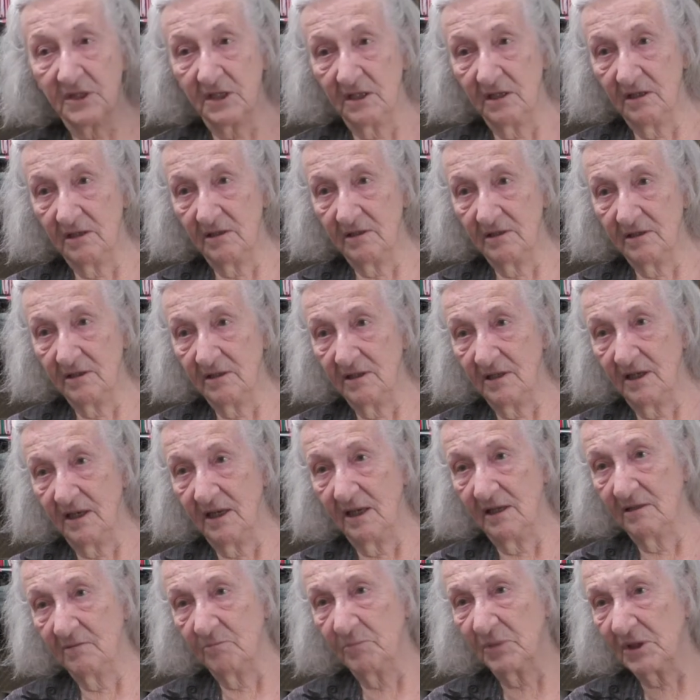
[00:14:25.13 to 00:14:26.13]
in
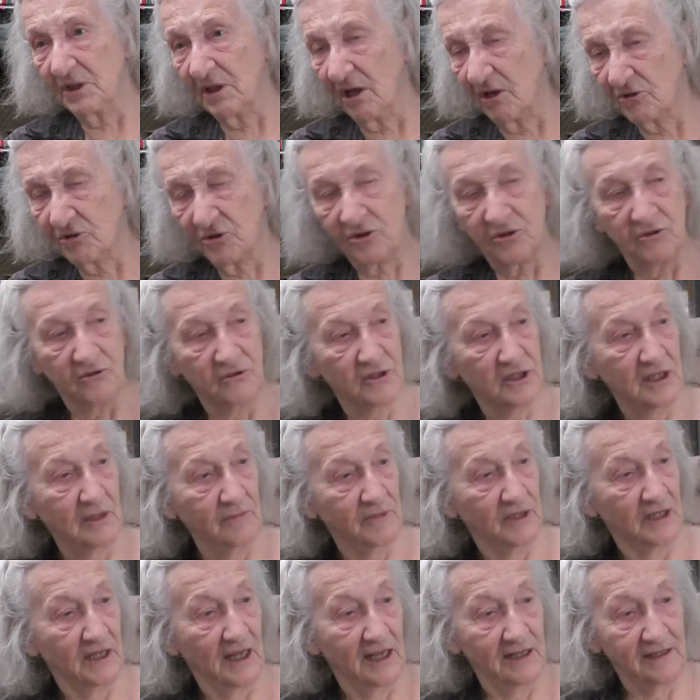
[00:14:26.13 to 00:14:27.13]
and percussion or
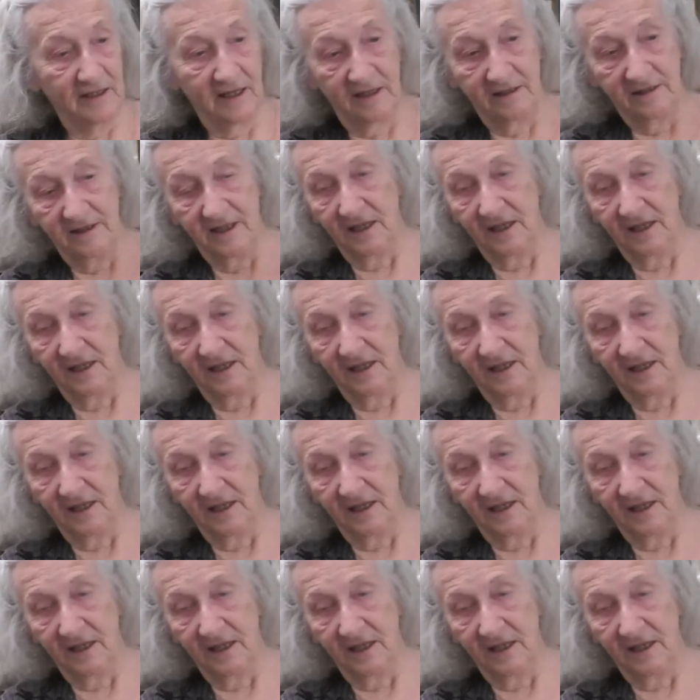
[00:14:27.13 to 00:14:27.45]
something like that.